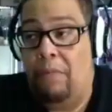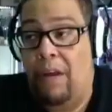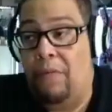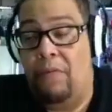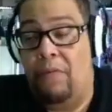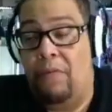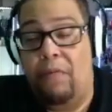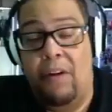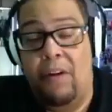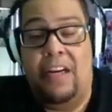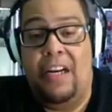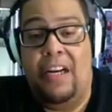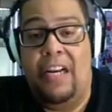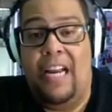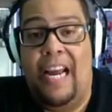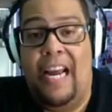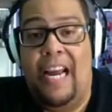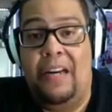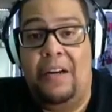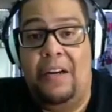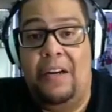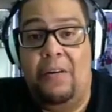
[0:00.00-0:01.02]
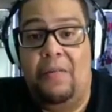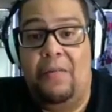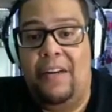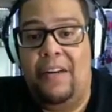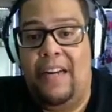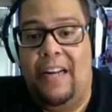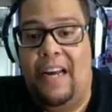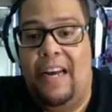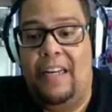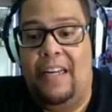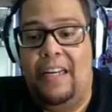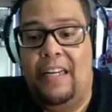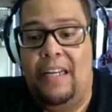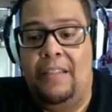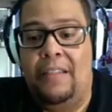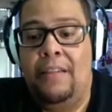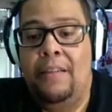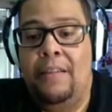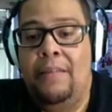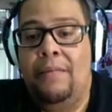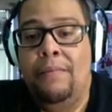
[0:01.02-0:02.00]
running to Lando every now and then.
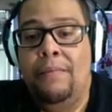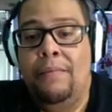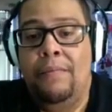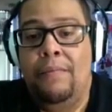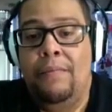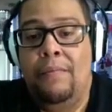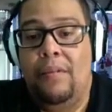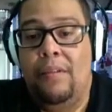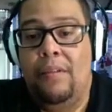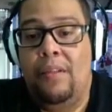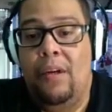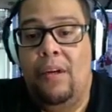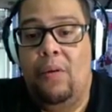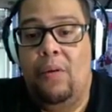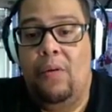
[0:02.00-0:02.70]
So